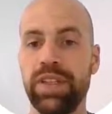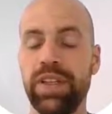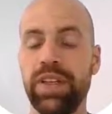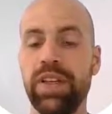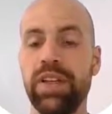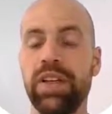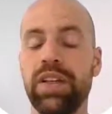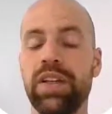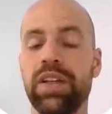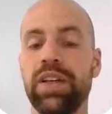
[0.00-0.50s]

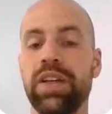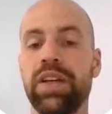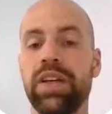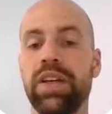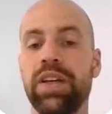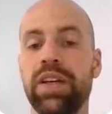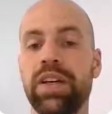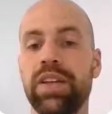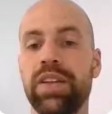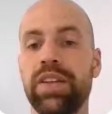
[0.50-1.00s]
here,
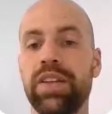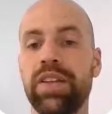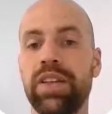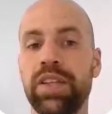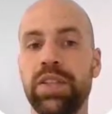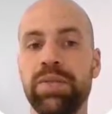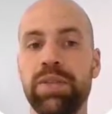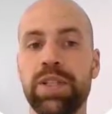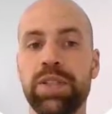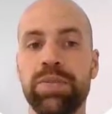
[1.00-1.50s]
and
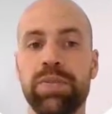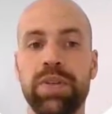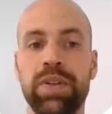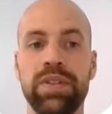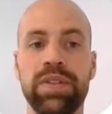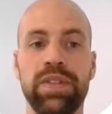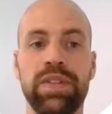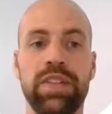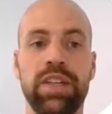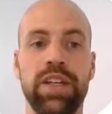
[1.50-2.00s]
this whereas
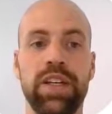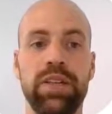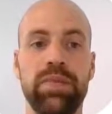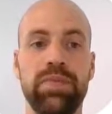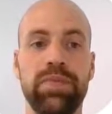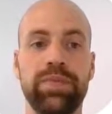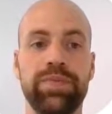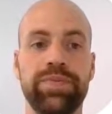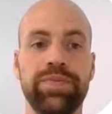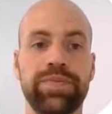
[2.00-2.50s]
process
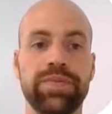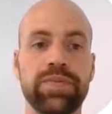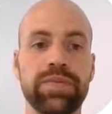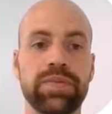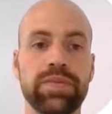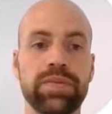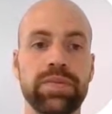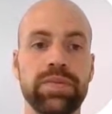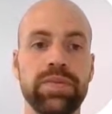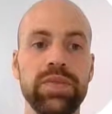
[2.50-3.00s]
type
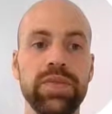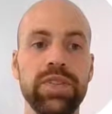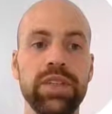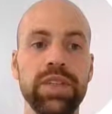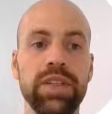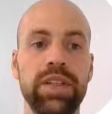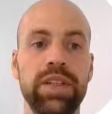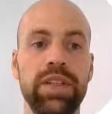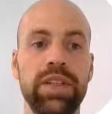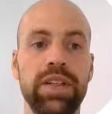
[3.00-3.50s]

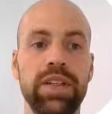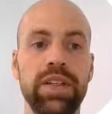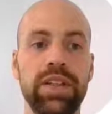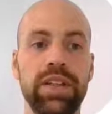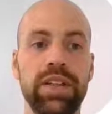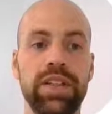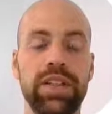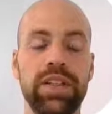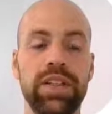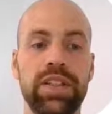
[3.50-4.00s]

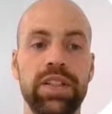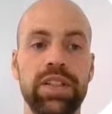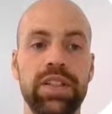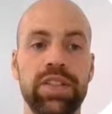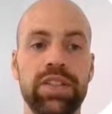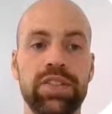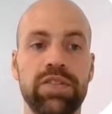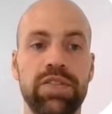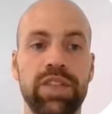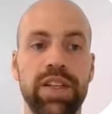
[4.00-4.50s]
here
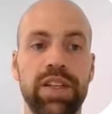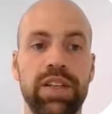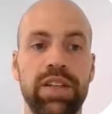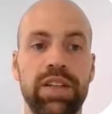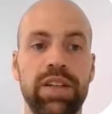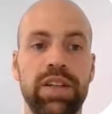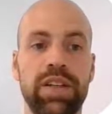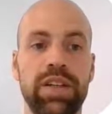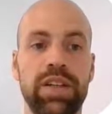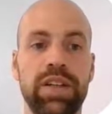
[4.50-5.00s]
is
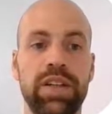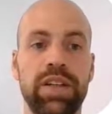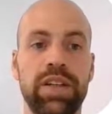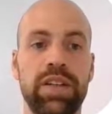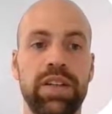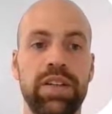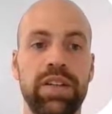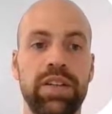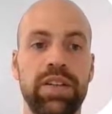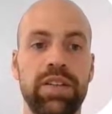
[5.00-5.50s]
written
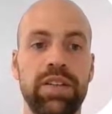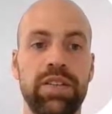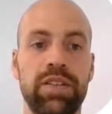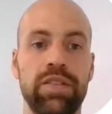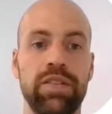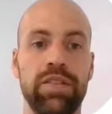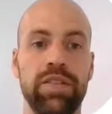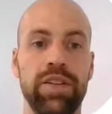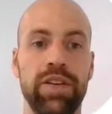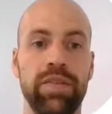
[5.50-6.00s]

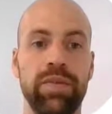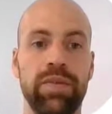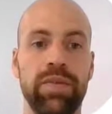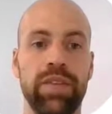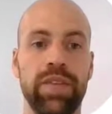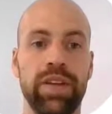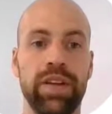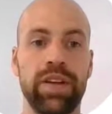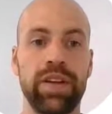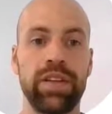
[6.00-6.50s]

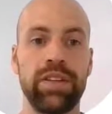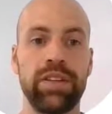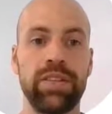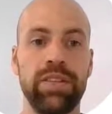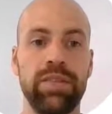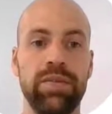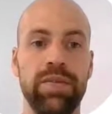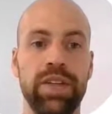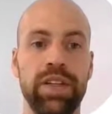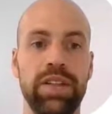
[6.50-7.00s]
from the
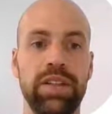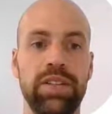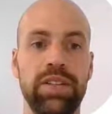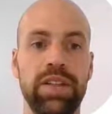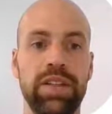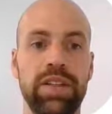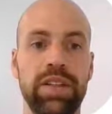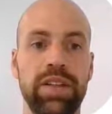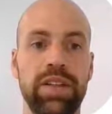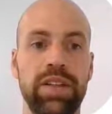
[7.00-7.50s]

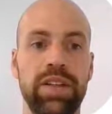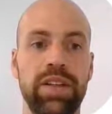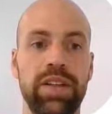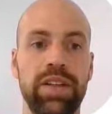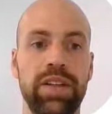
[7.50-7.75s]
customizing